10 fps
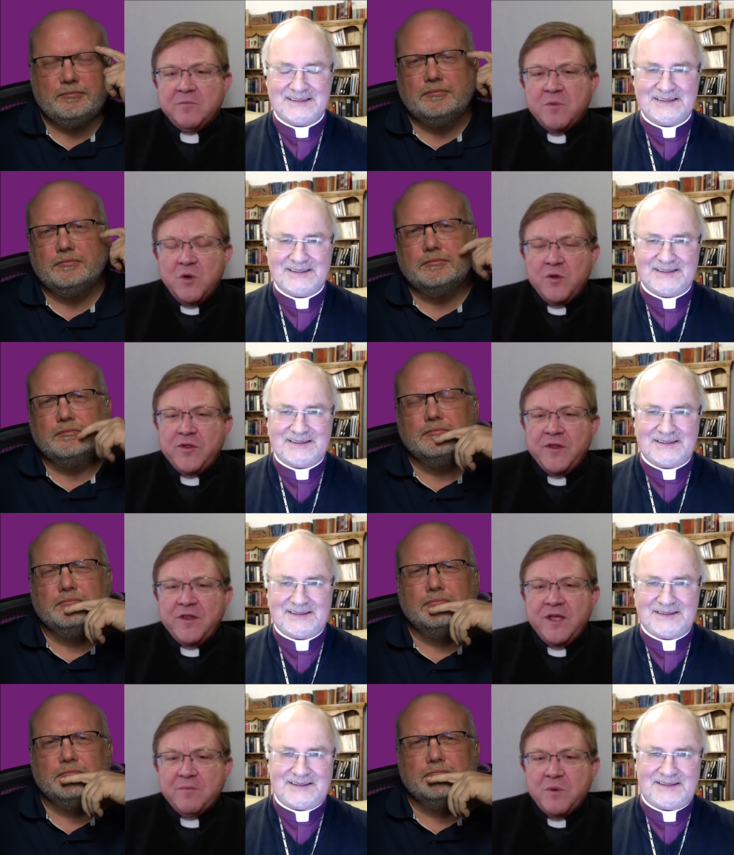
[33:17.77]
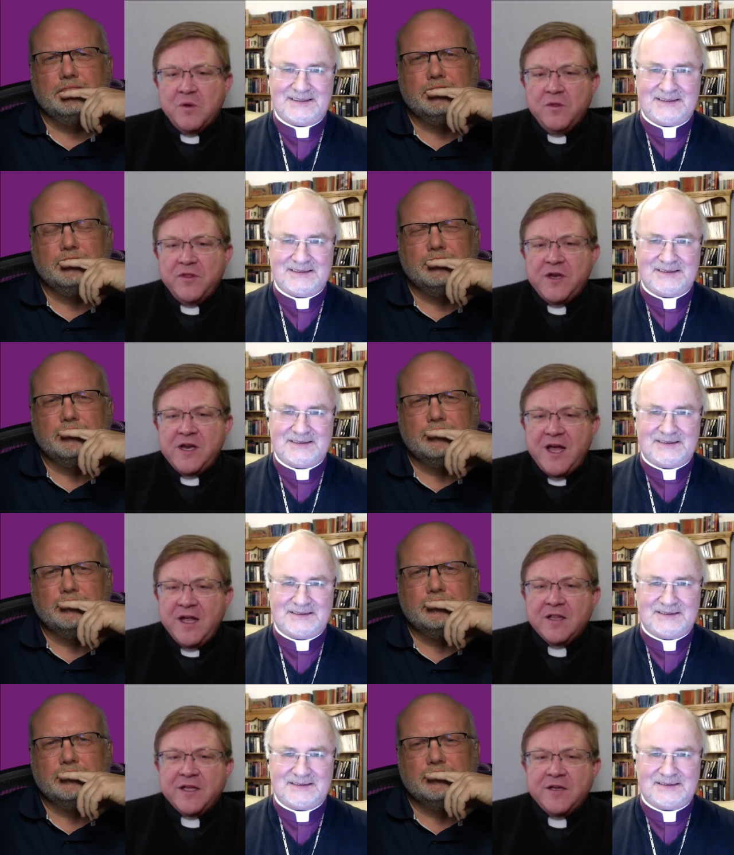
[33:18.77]
Speaker 1: both in the, both in an
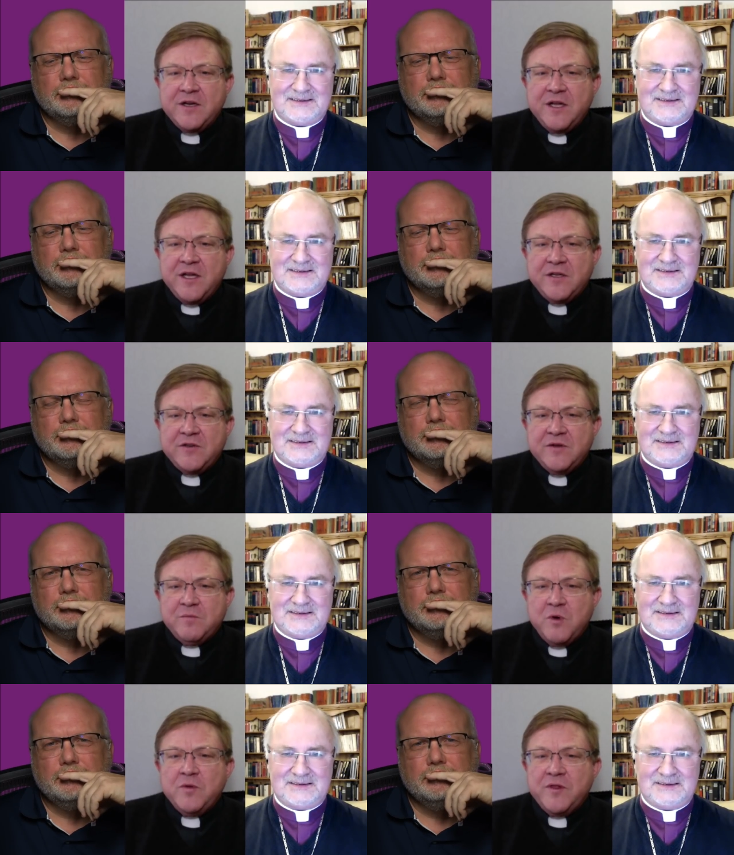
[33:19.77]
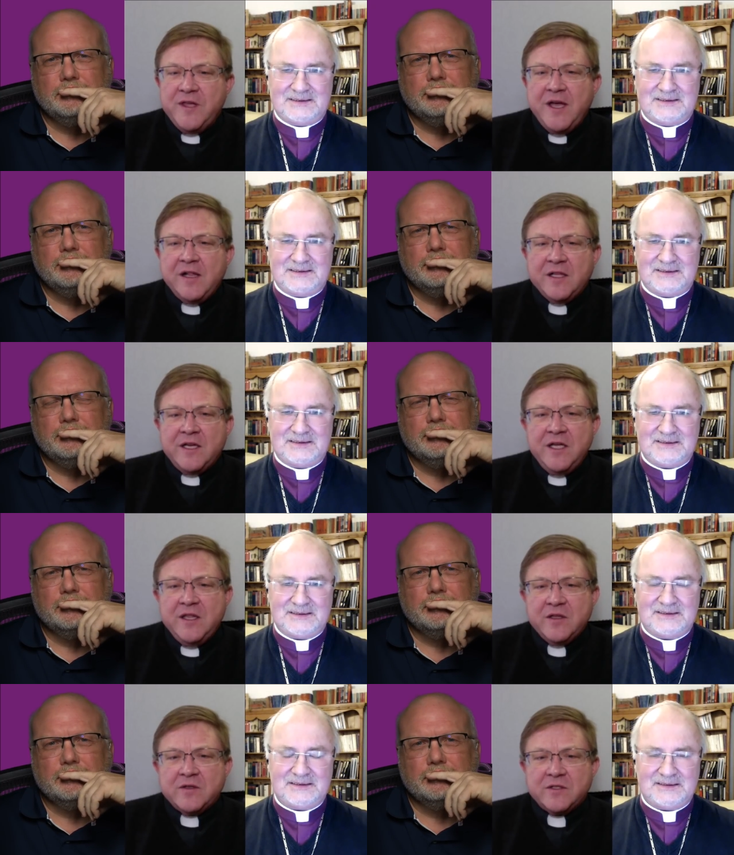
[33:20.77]
Anglican, uh, both in the Anglican
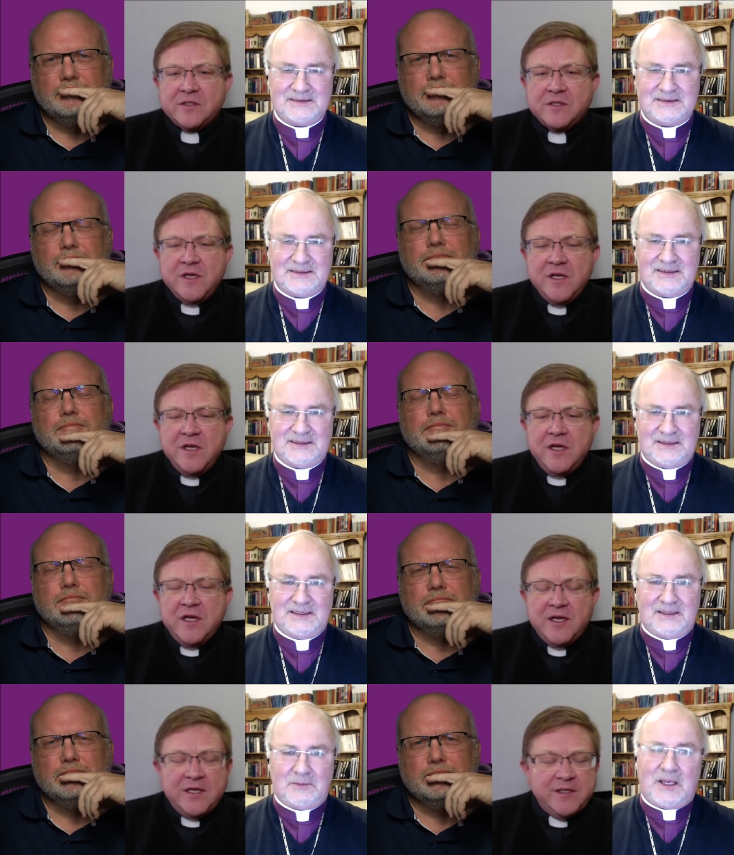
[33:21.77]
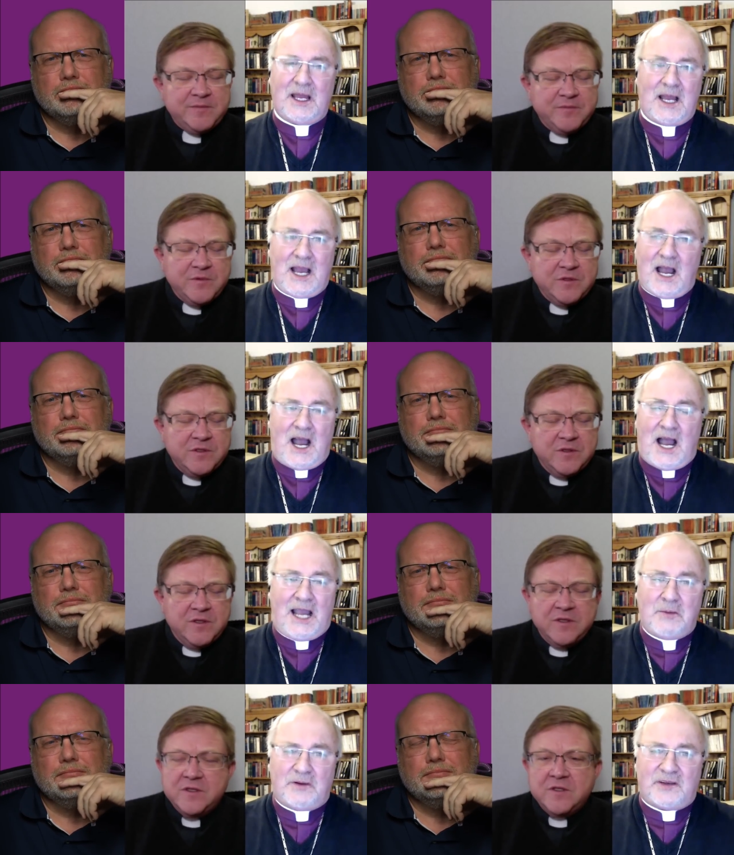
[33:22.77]
ethos. Uh, well,
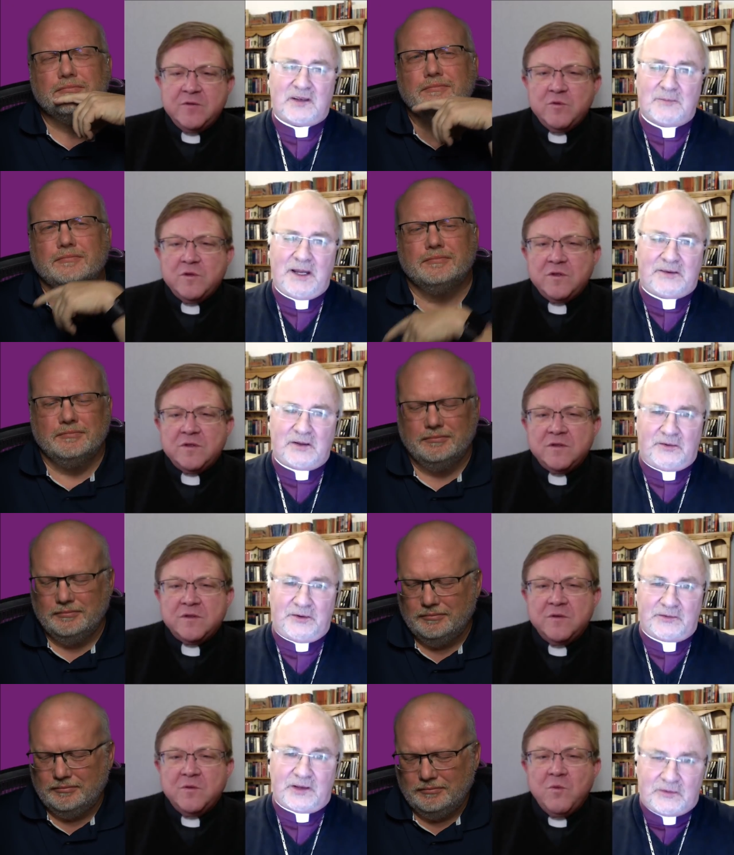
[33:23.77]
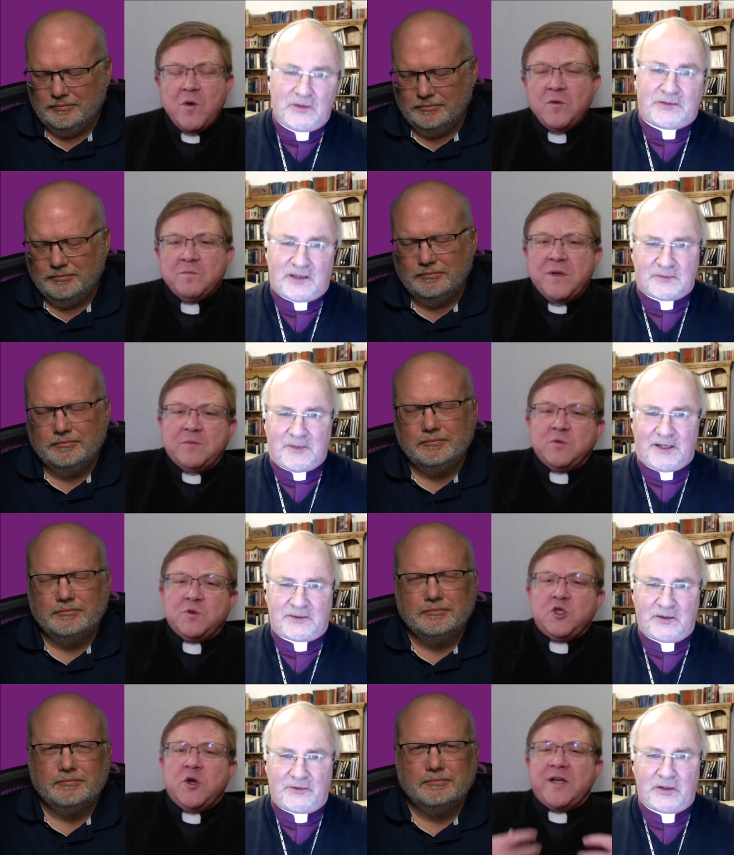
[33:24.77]
Speaker 2: I would say to my children,
Speaker 1: as oh, I do uh, say to
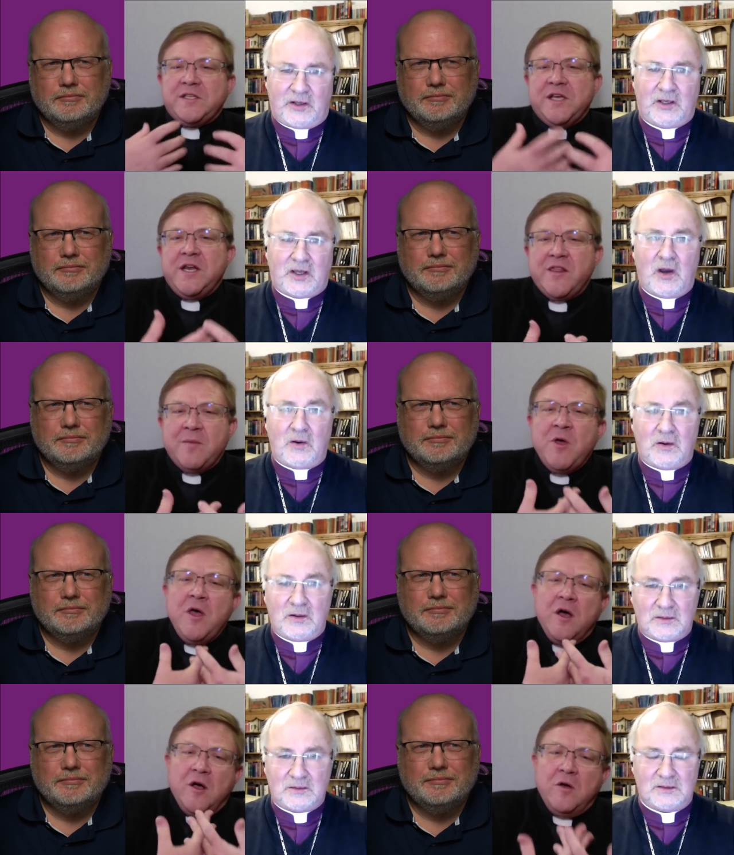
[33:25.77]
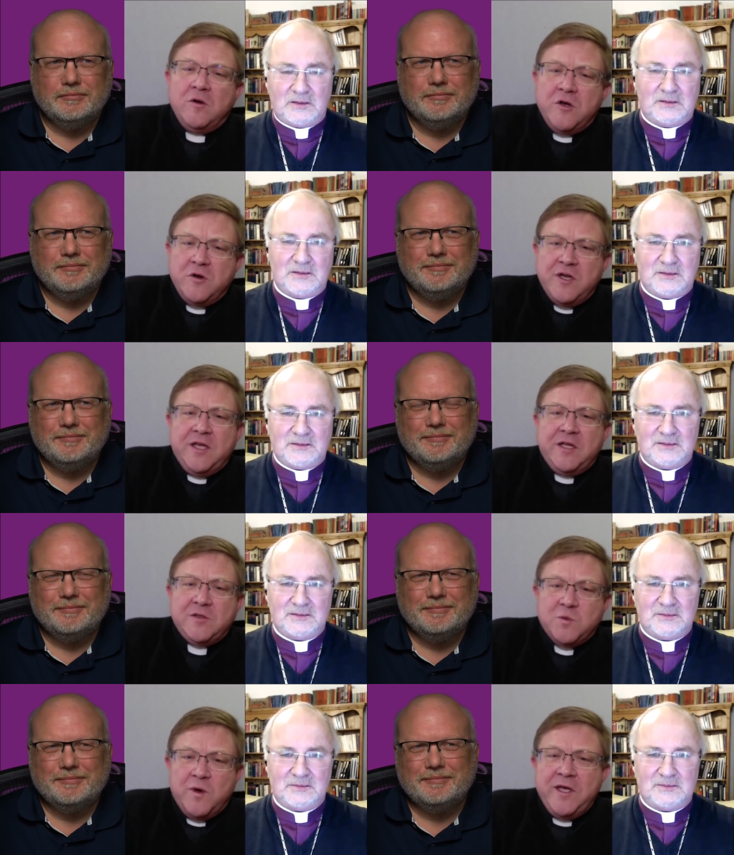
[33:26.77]
my should children, I say to them, go, hold on,
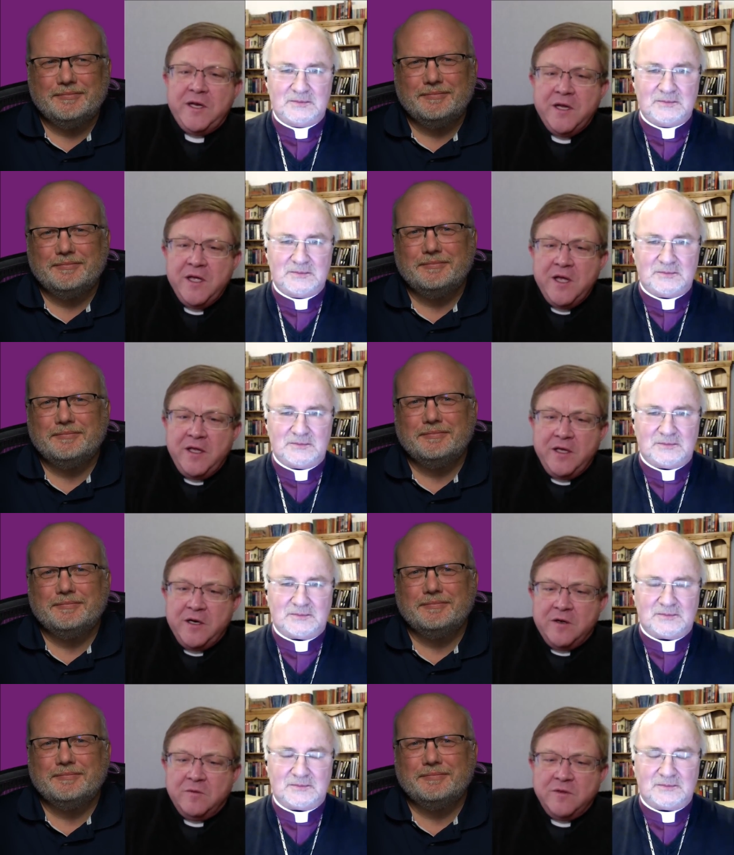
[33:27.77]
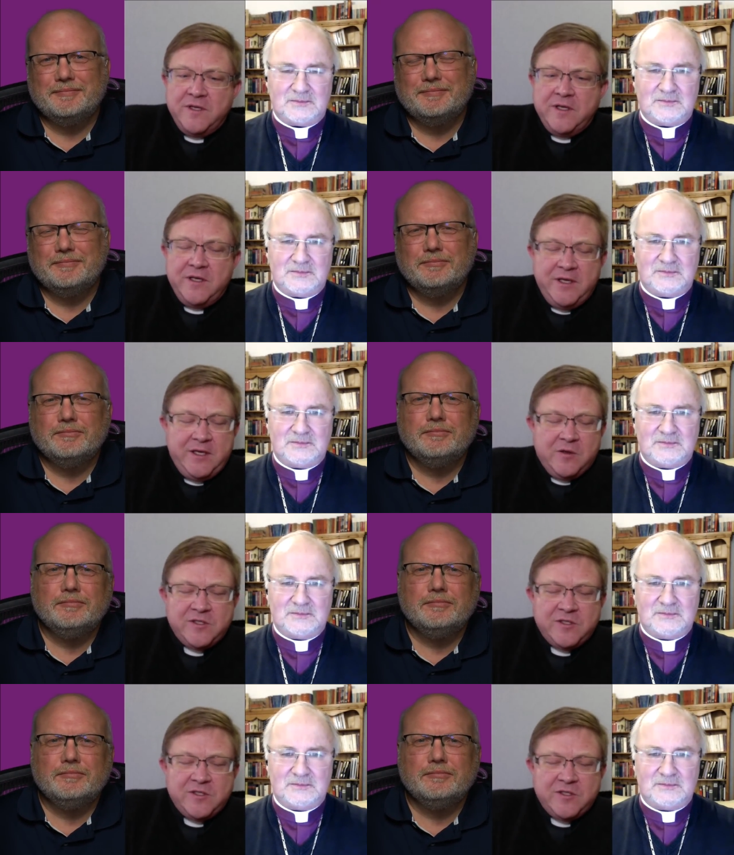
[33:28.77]
kids, wait. You know, it'll